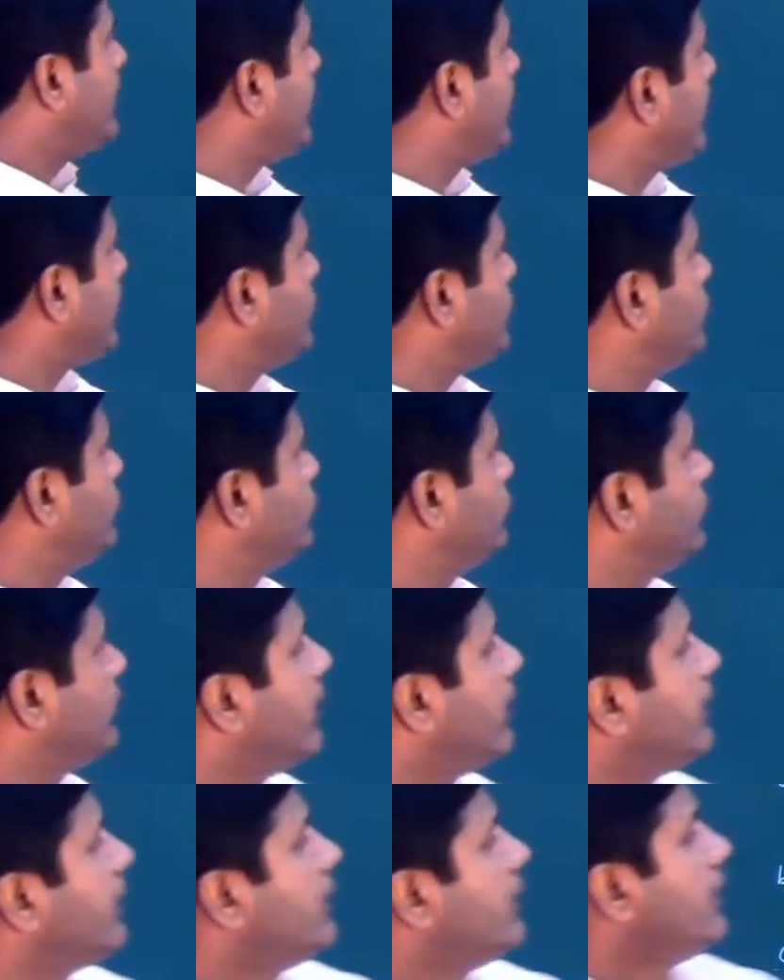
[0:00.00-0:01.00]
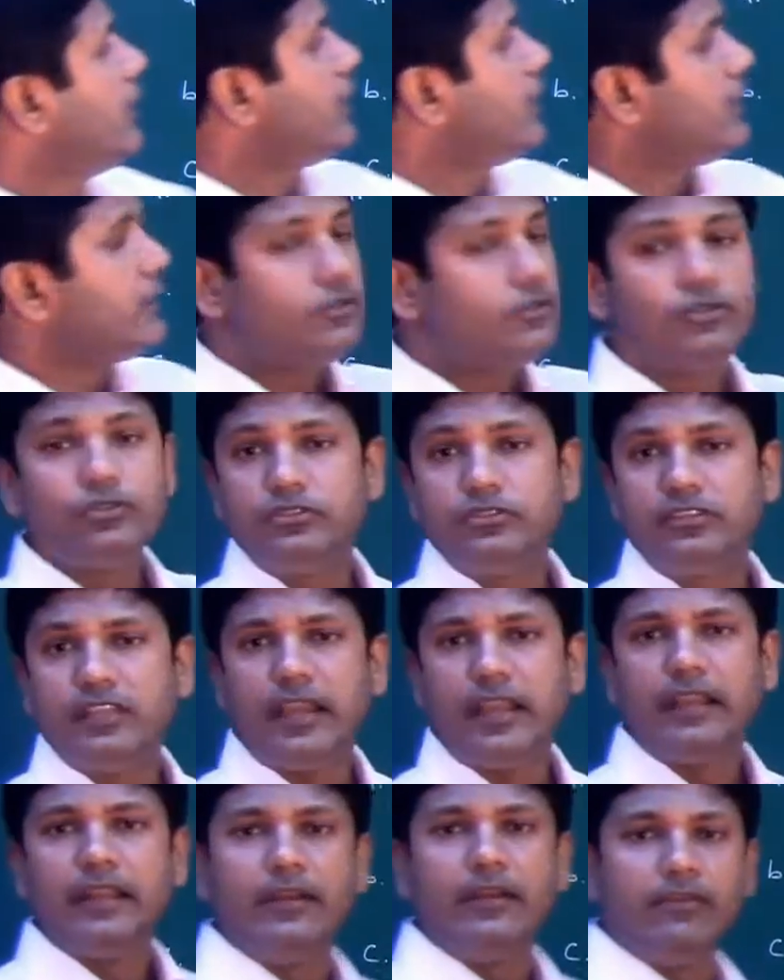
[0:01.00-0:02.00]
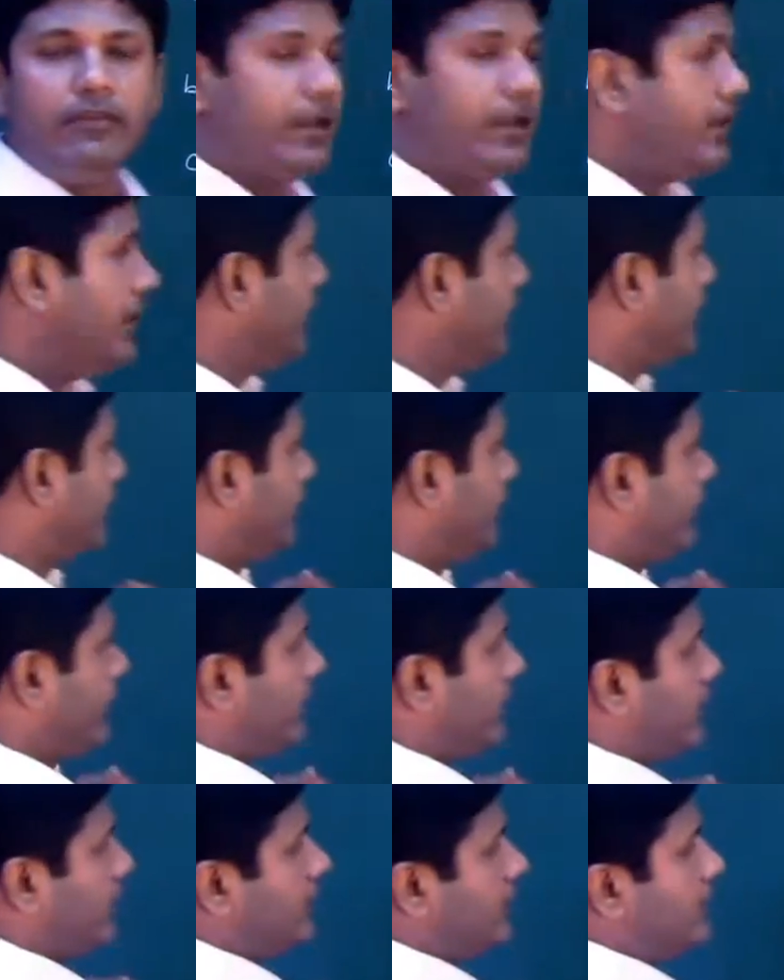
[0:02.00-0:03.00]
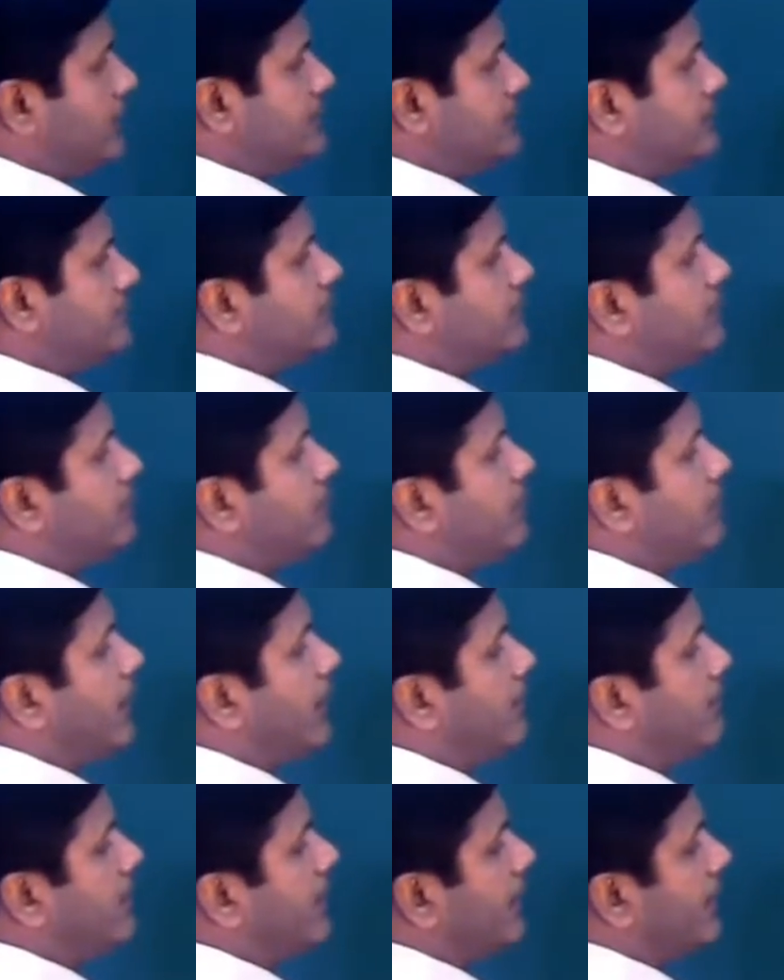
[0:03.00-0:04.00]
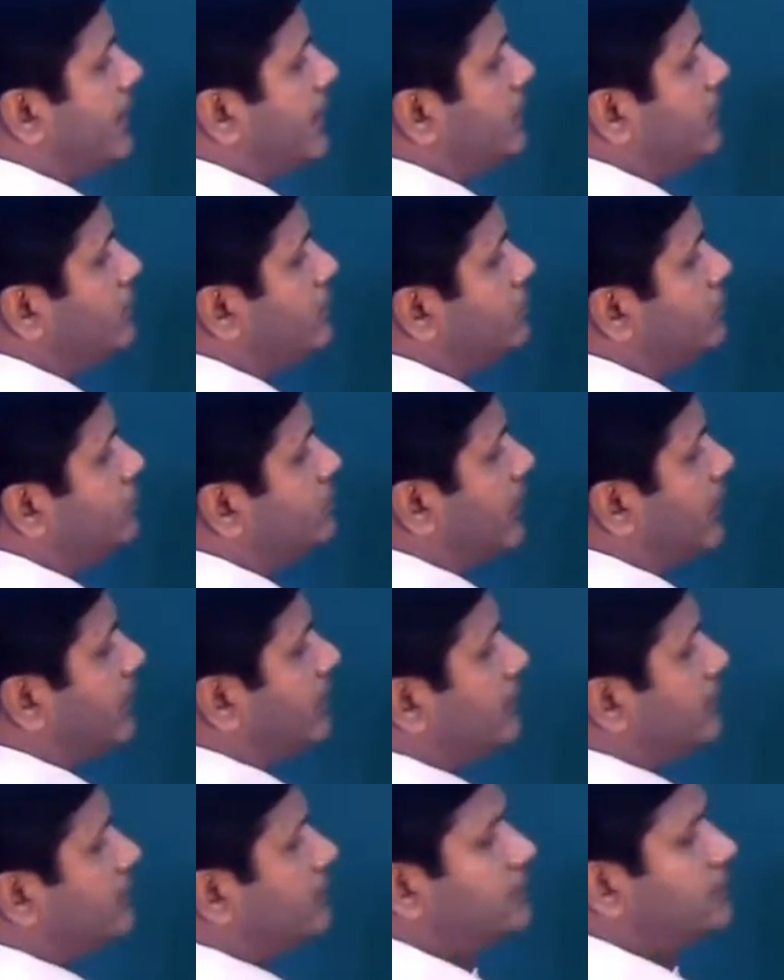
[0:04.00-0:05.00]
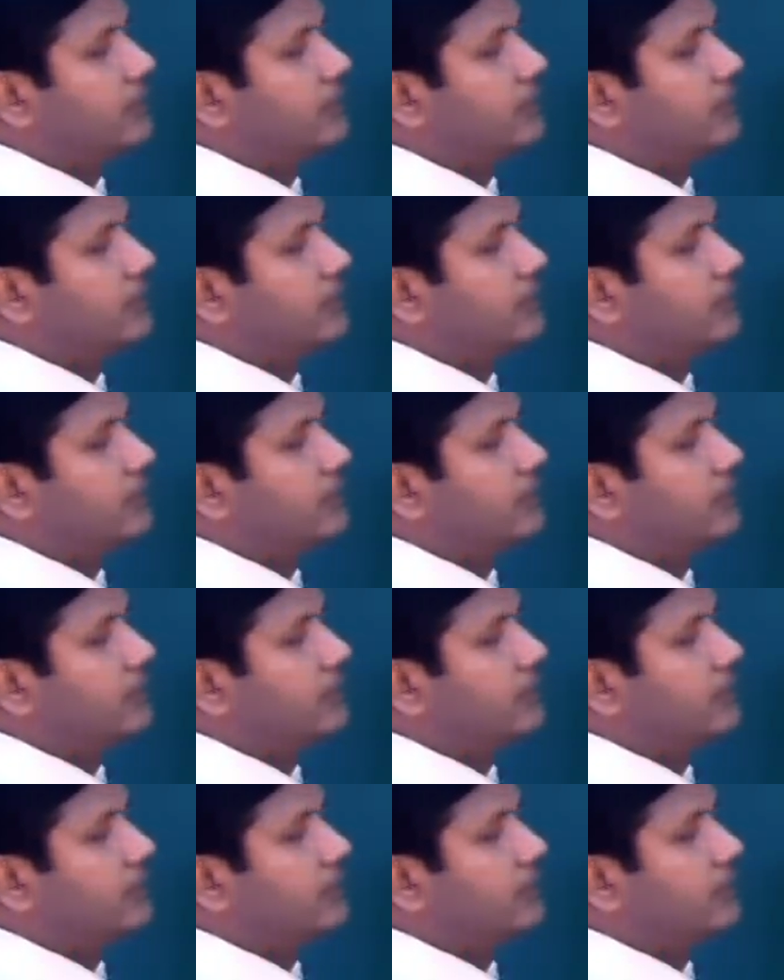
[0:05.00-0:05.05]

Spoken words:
I got two set, here two set. Right here, this is we can make another two set.